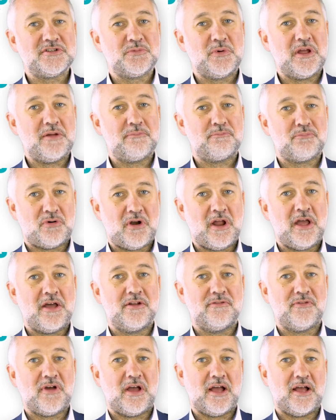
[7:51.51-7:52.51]
we're proud
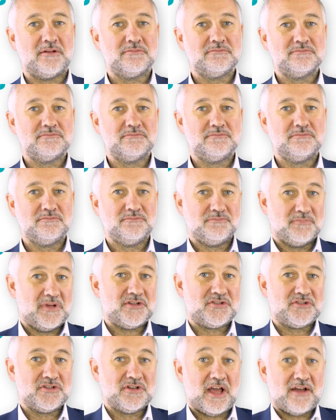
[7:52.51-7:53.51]
of our
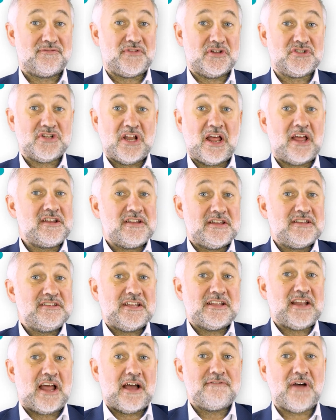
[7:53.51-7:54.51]
mission, our vision, and
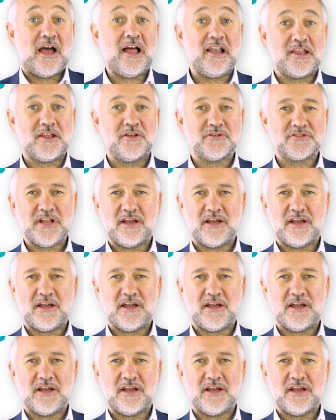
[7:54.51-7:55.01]
indeed our values.